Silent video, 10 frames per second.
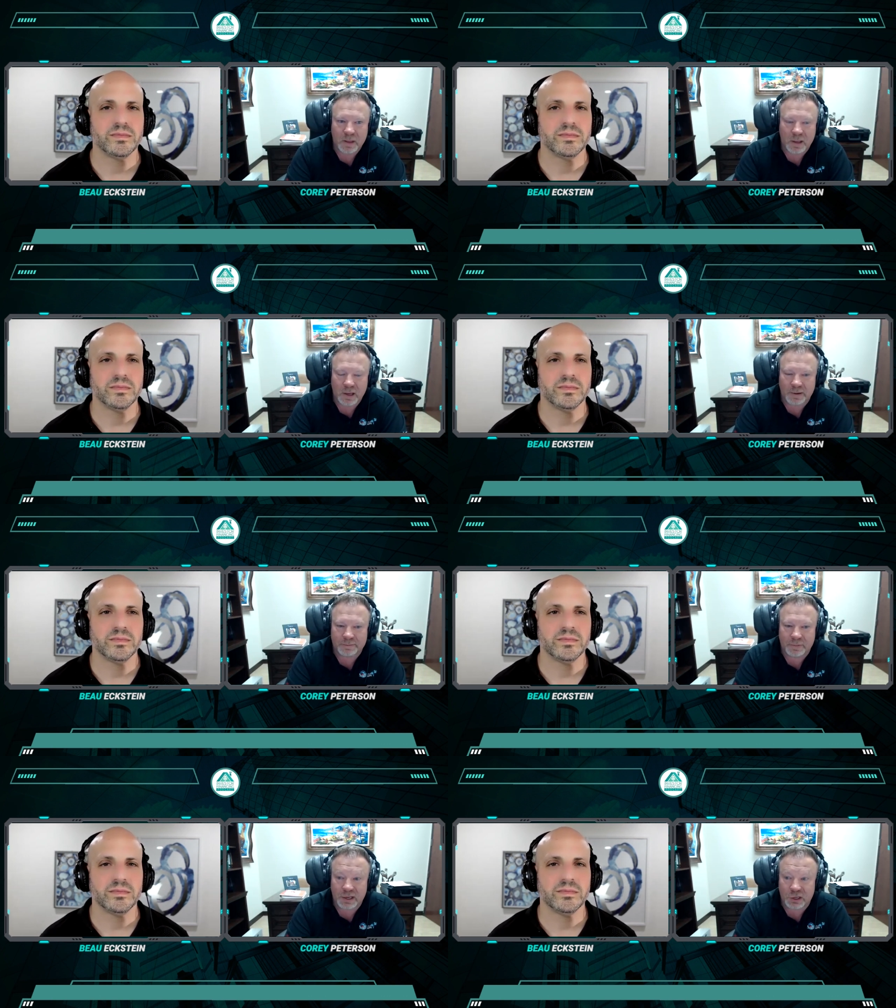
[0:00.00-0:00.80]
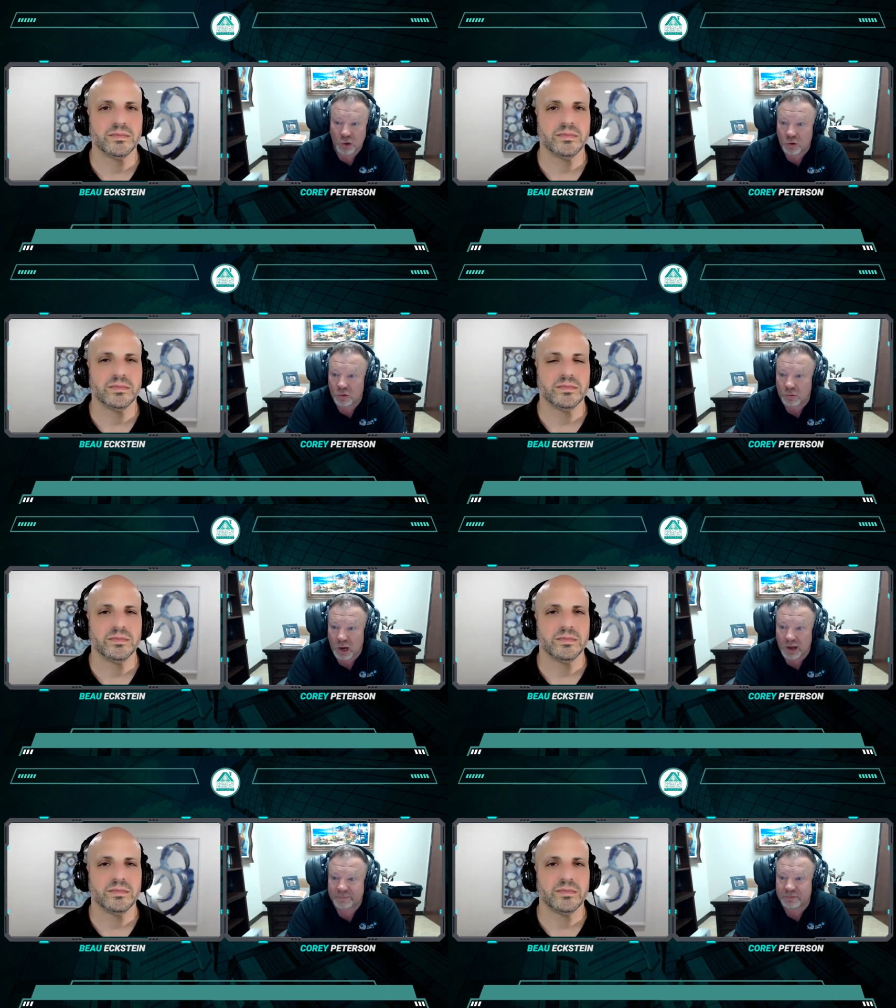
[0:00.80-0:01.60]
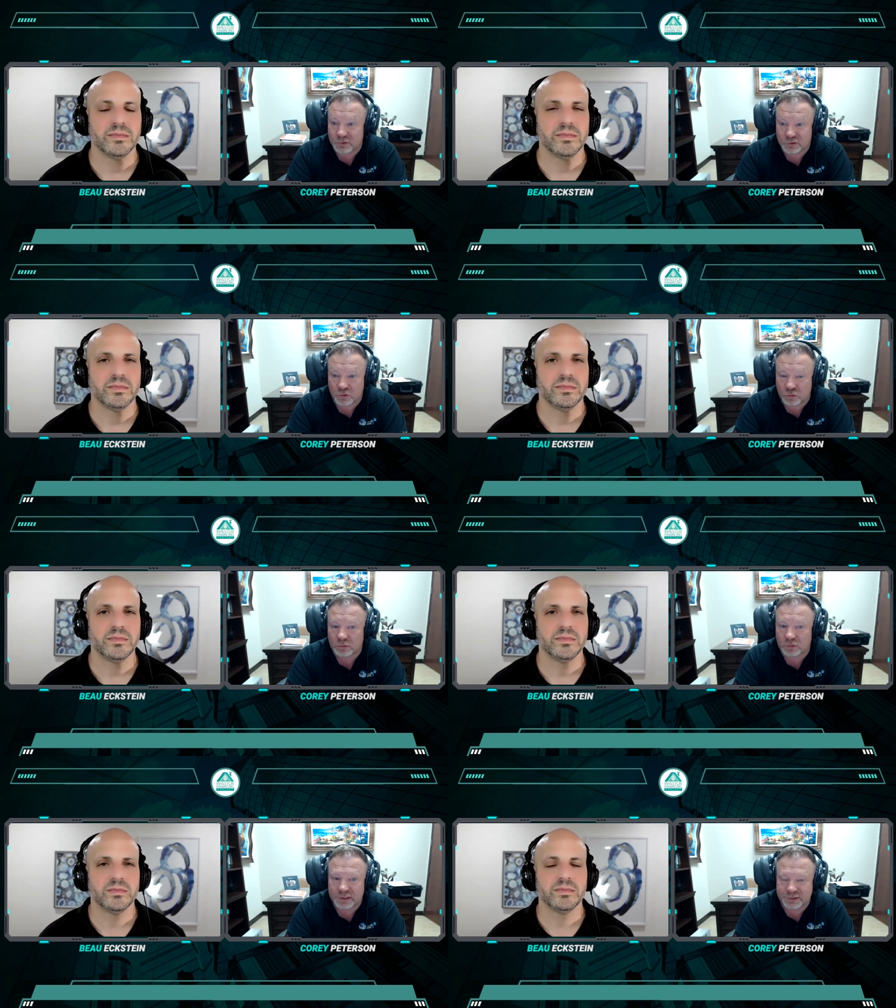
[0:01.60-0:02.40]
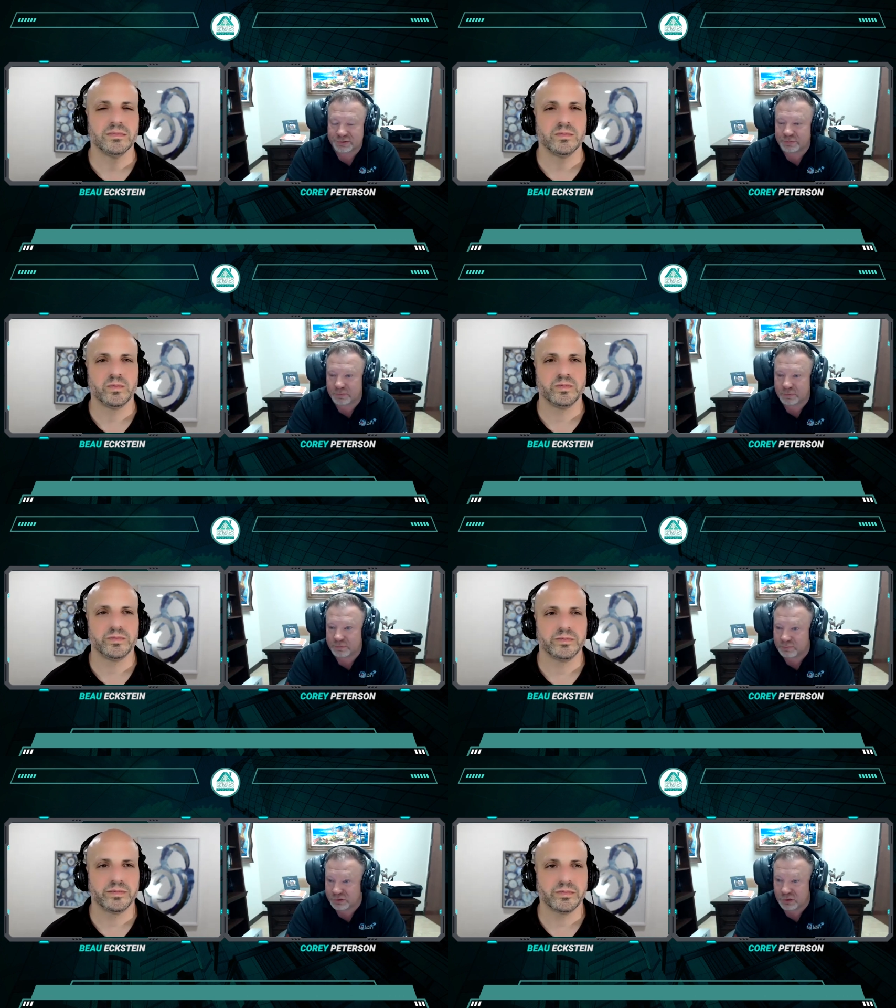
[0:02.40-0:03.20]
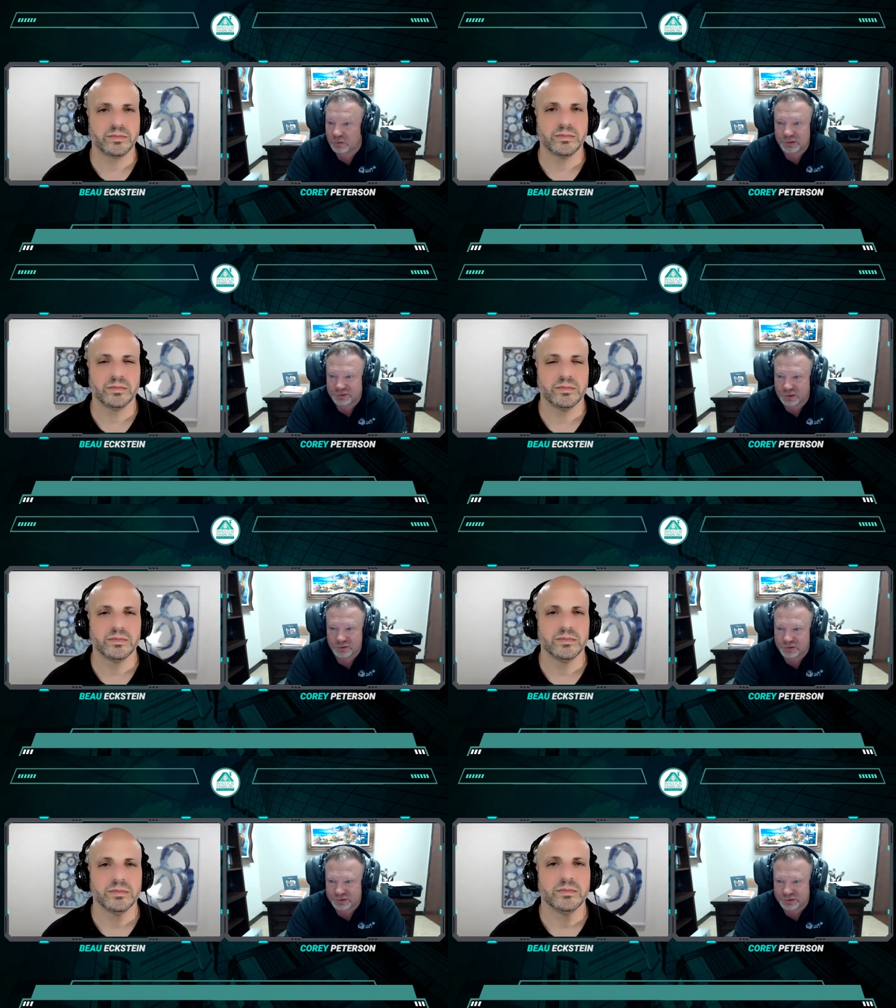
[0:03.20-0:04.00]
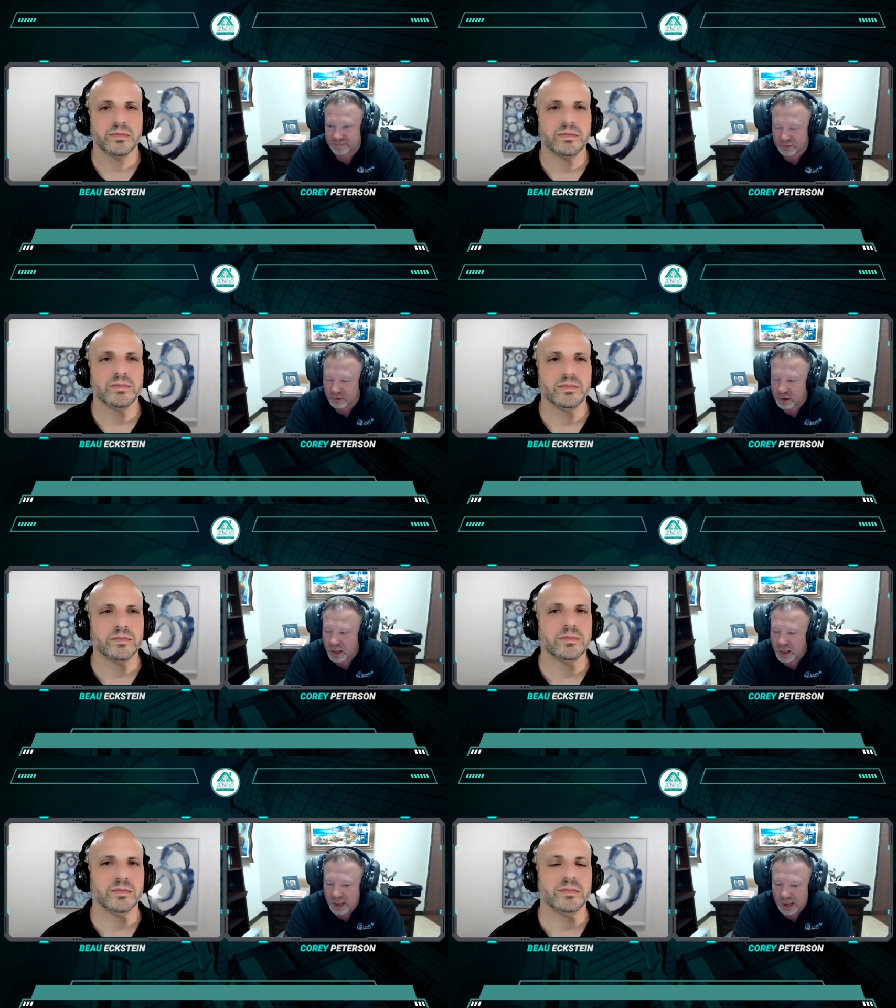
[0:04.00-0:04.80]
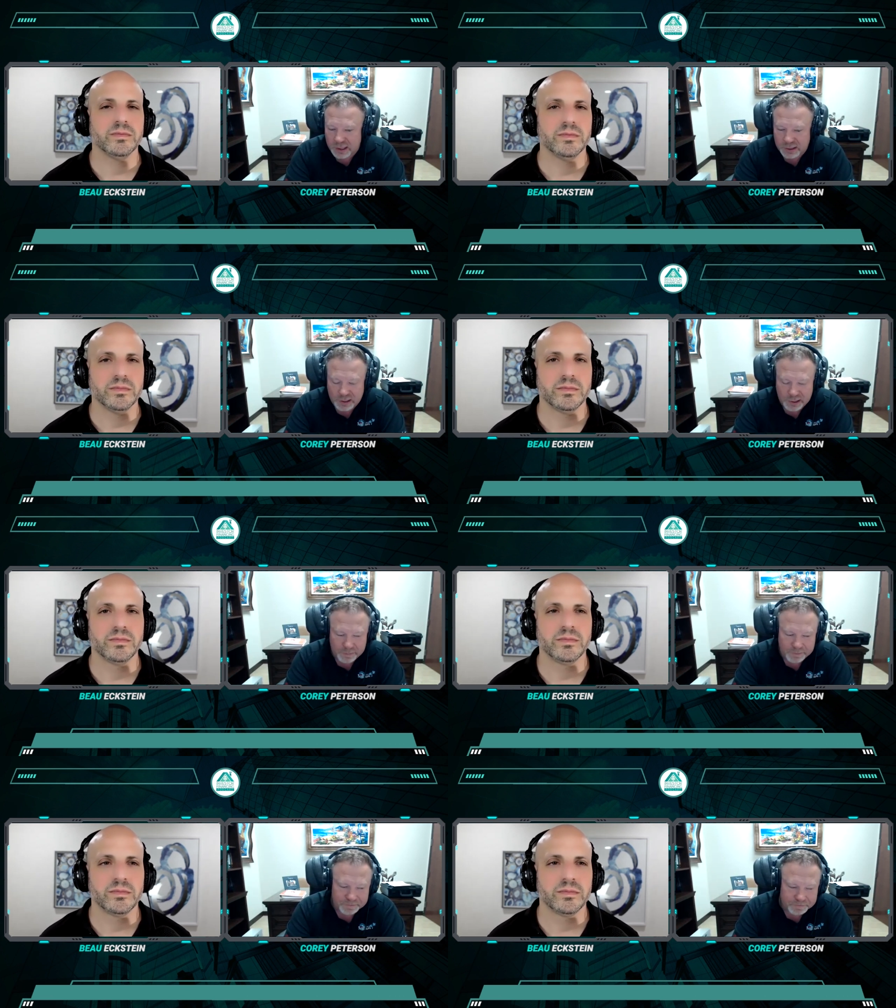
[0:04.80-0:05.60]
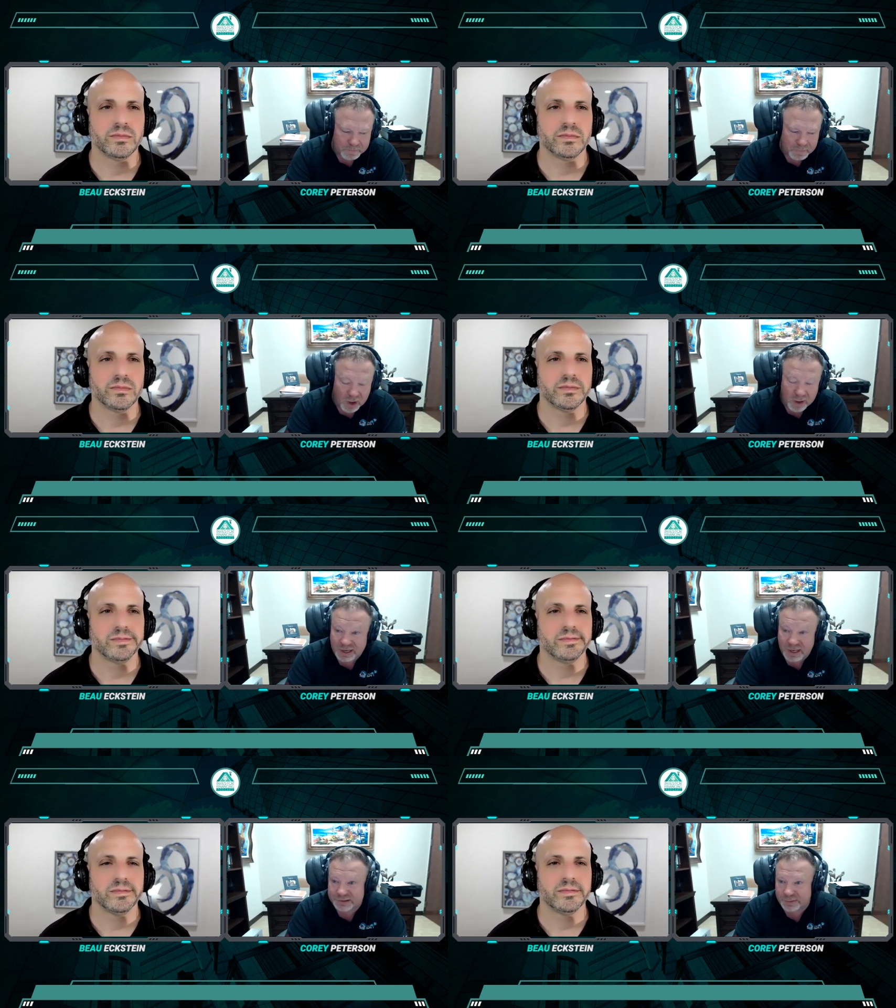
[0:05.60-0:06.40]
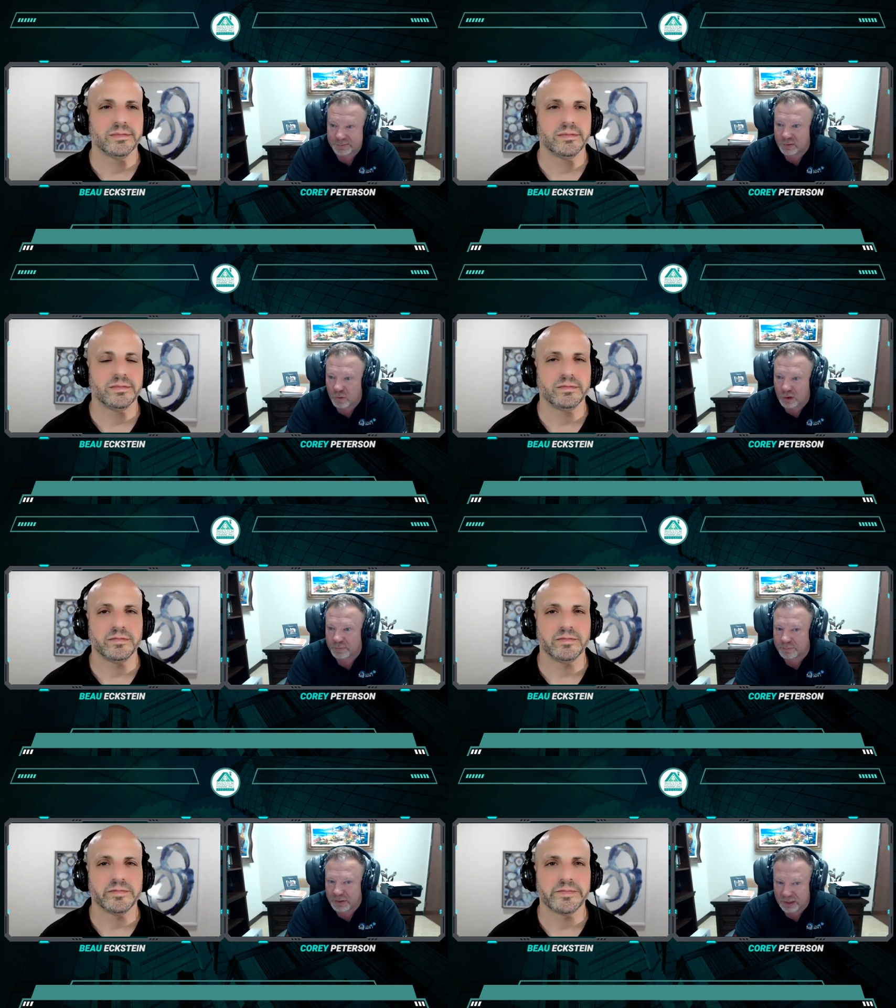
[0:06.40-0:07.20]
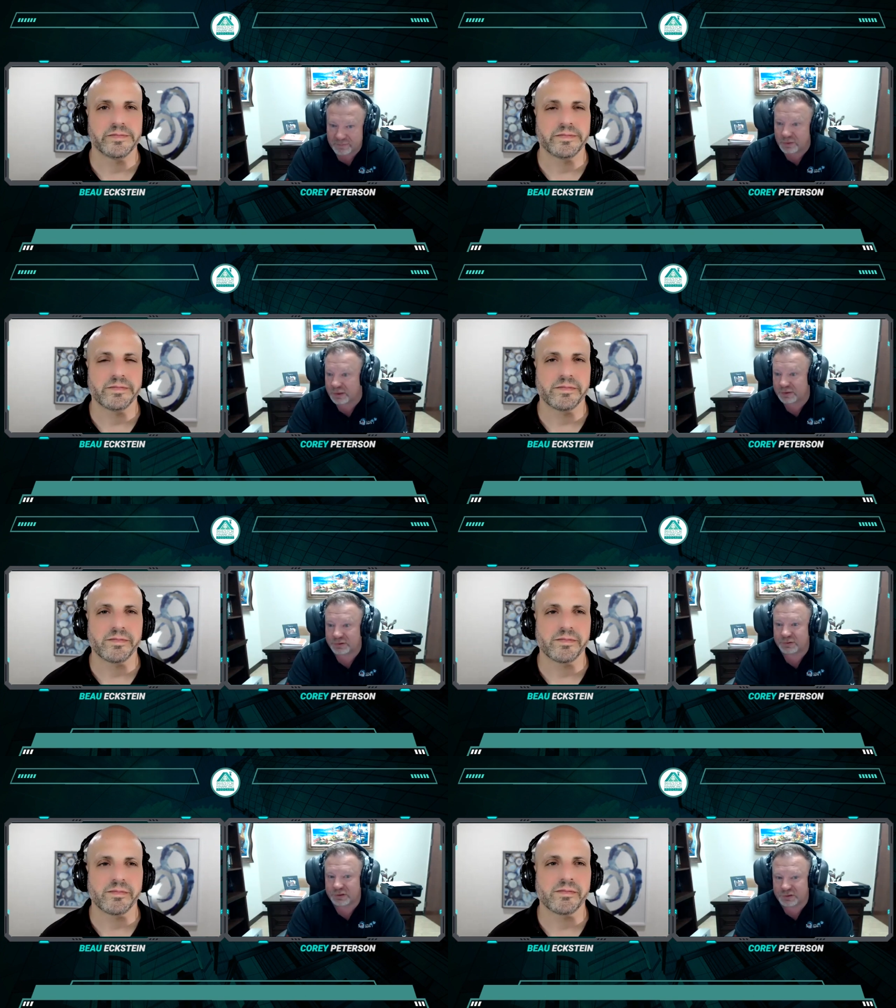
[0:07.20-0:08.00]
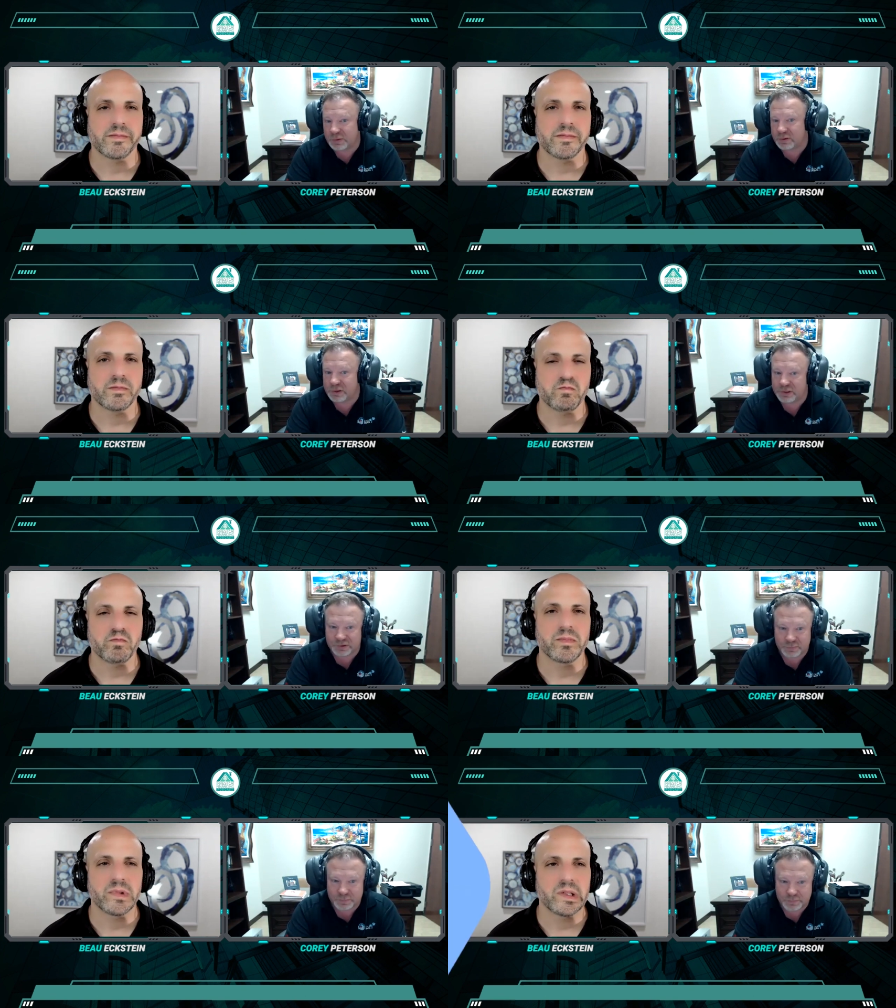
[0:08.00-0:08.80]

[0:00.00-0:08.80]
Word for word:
Speaker 1: um, and go off to school is still as huge as ever and um, mom and dad seem to want to pay for this experience